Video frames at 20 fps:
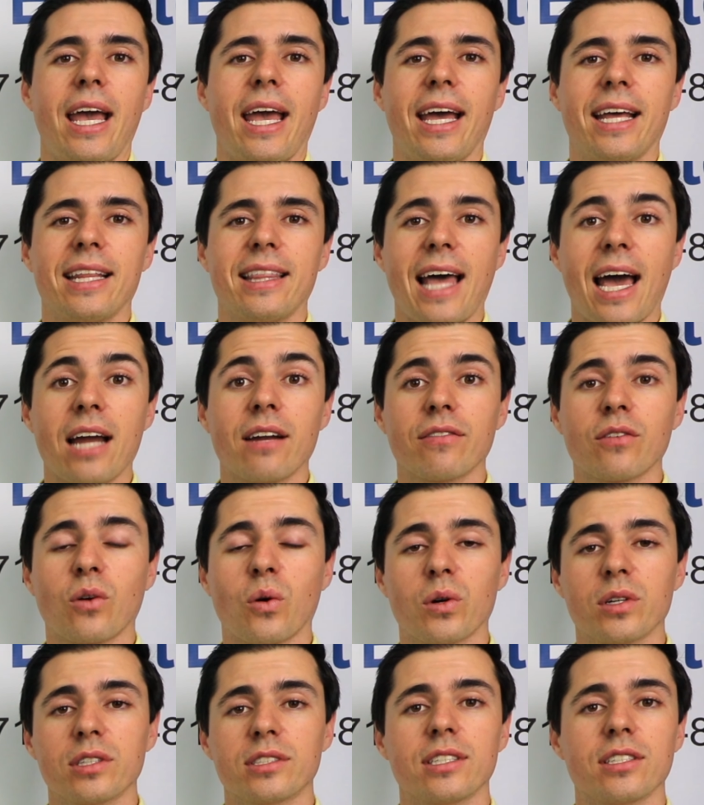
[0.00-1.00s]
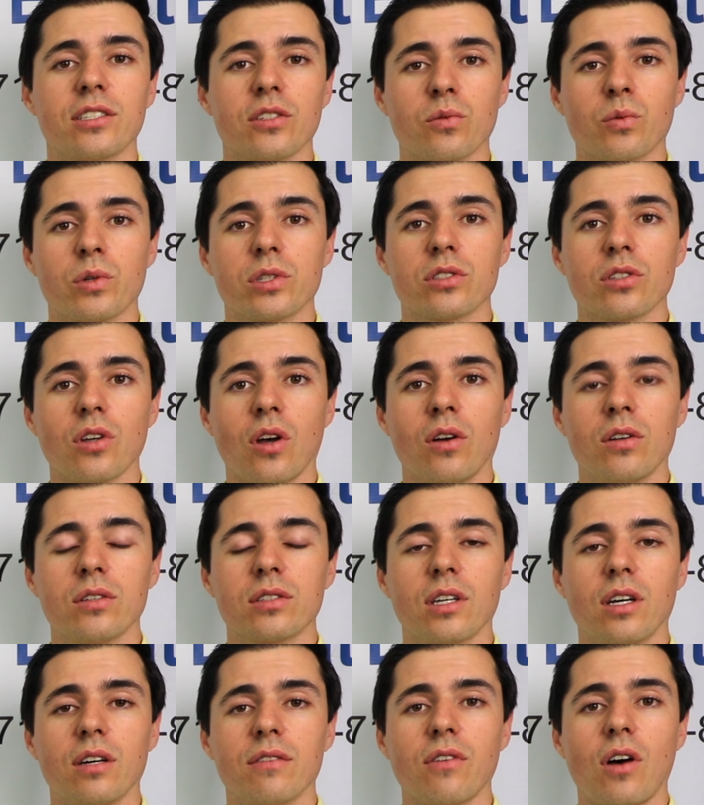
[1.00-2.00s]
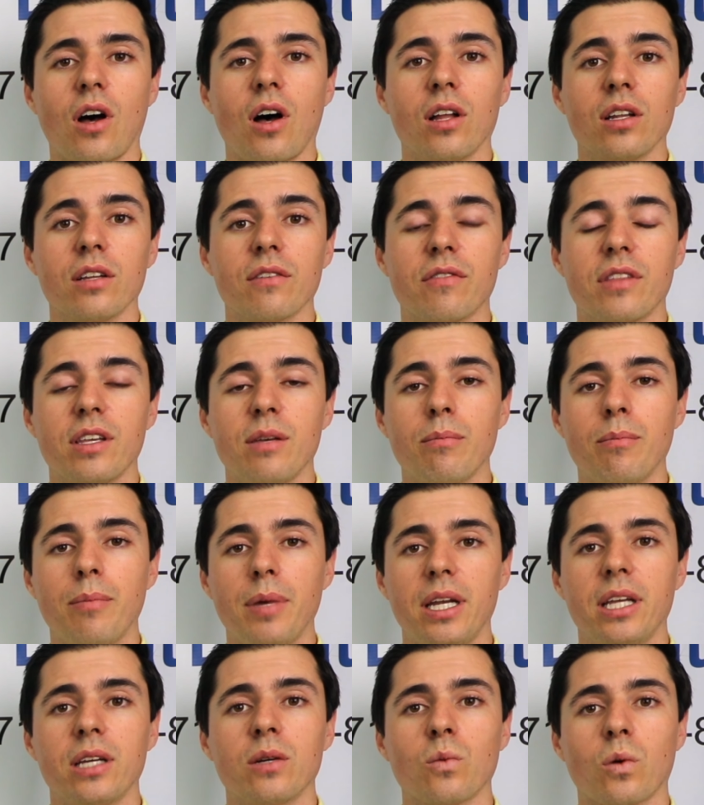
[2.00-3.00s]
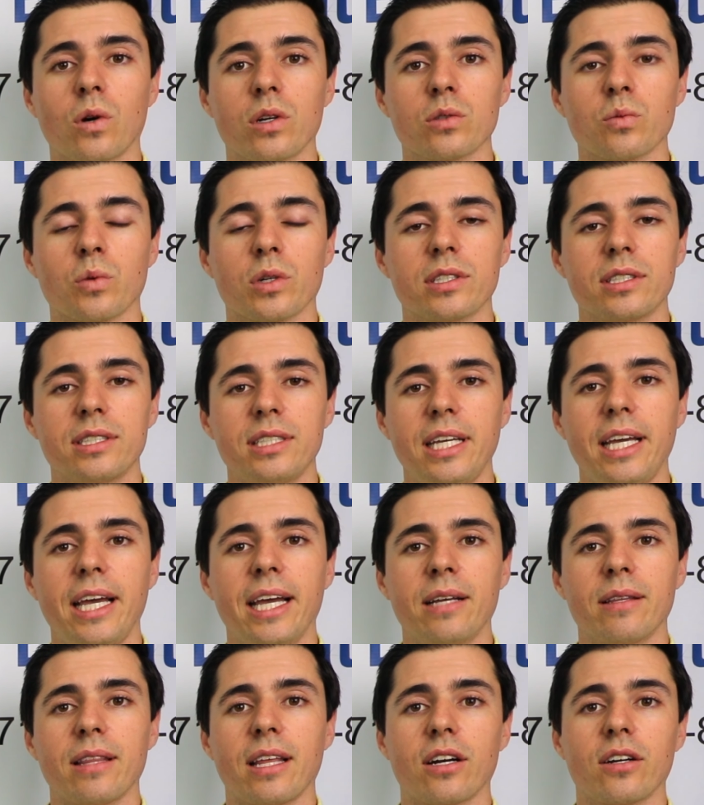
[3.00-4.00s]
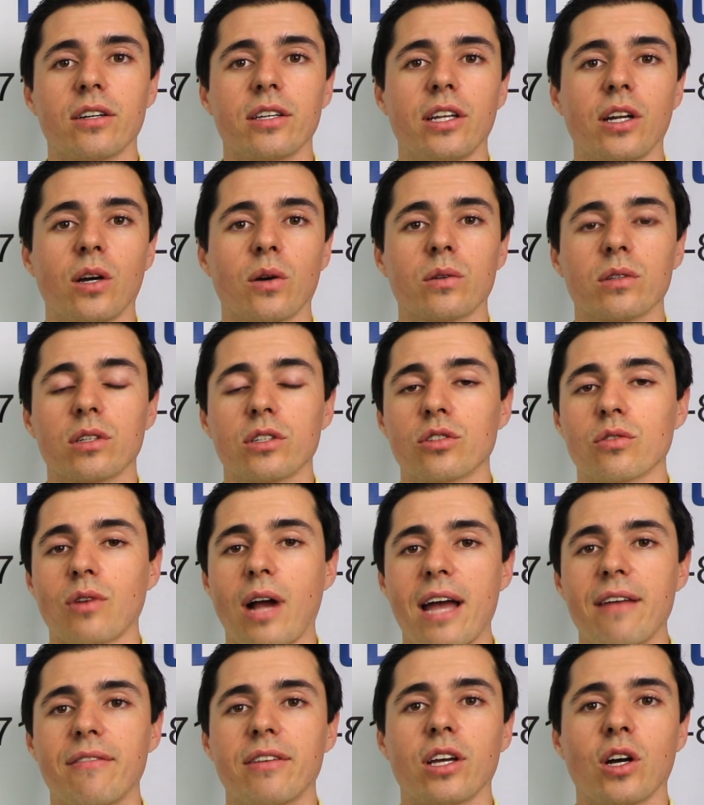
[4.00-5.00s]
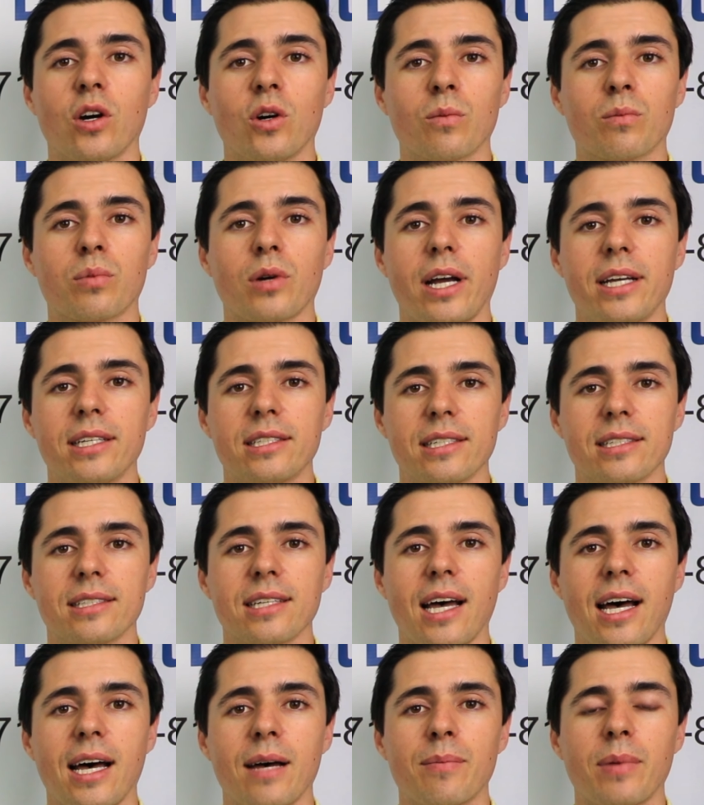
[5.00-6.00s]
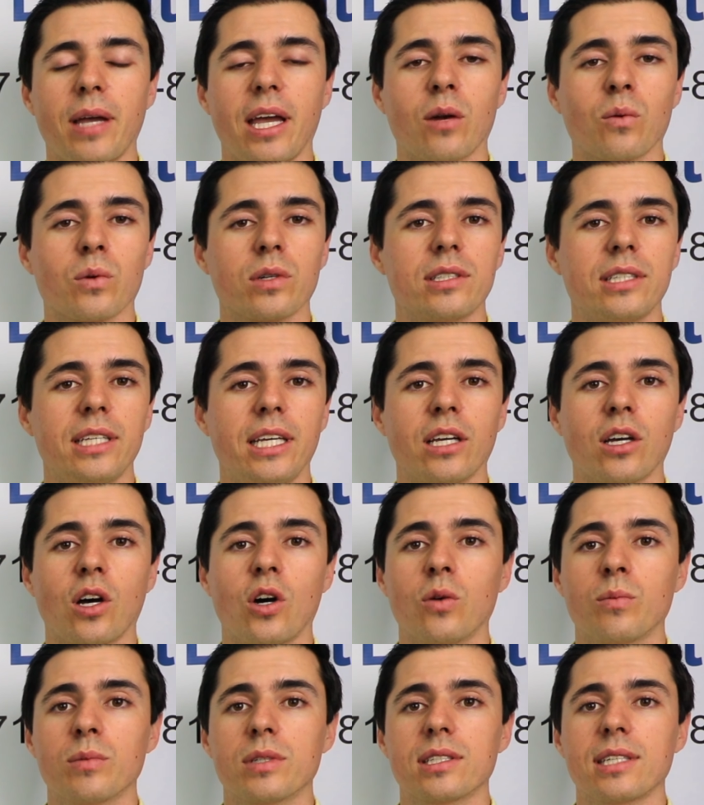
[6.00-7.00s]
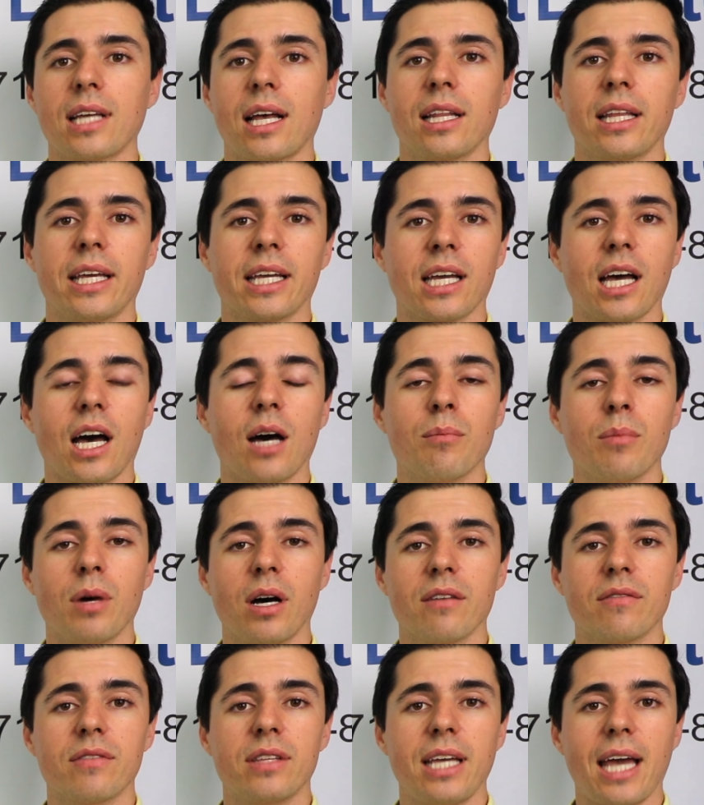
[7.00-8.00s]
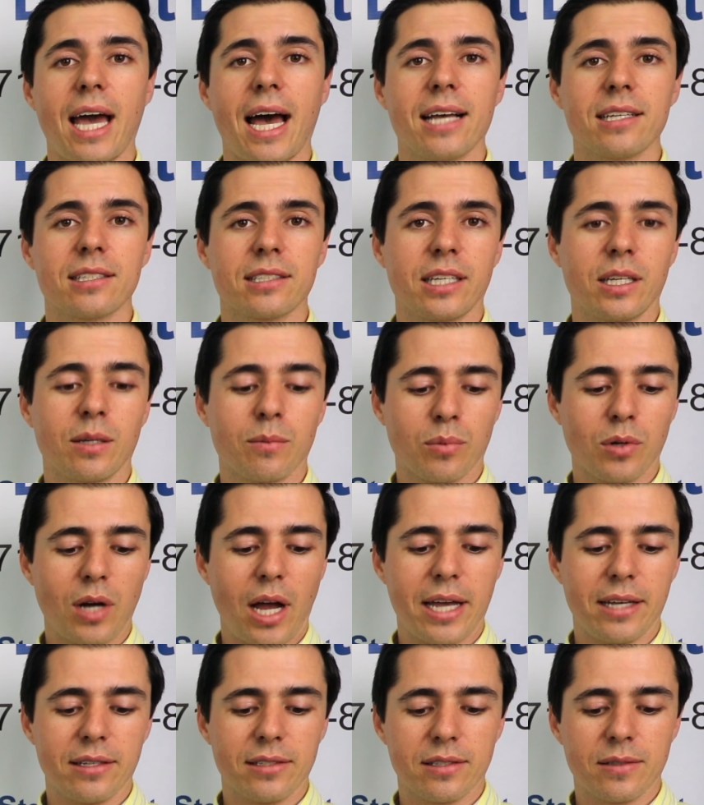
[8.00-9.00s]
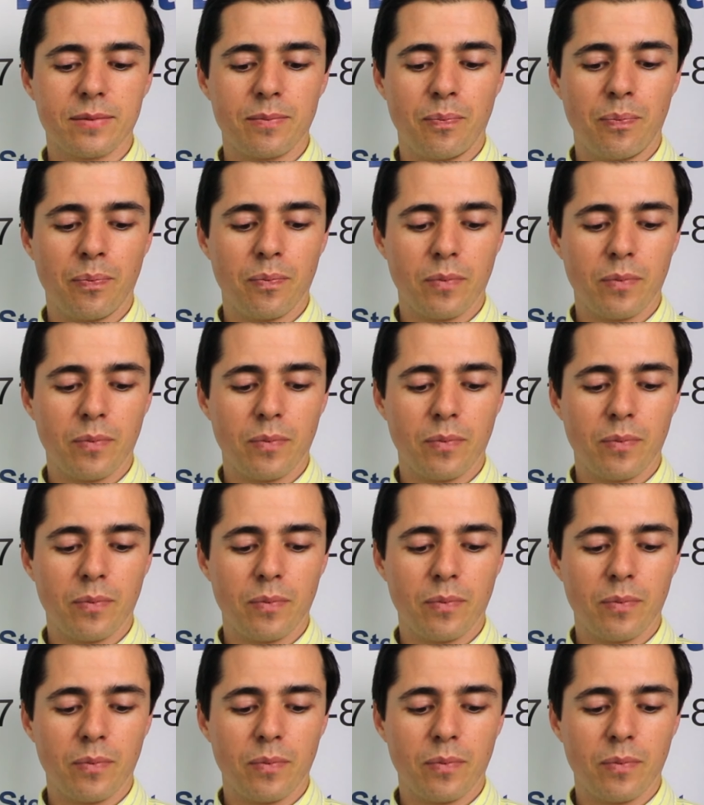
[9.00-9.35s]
And that, of course, is a result of all of the bidding wars we're seeing that are, driving home prices up, and we're seeing homes selling above the asking price.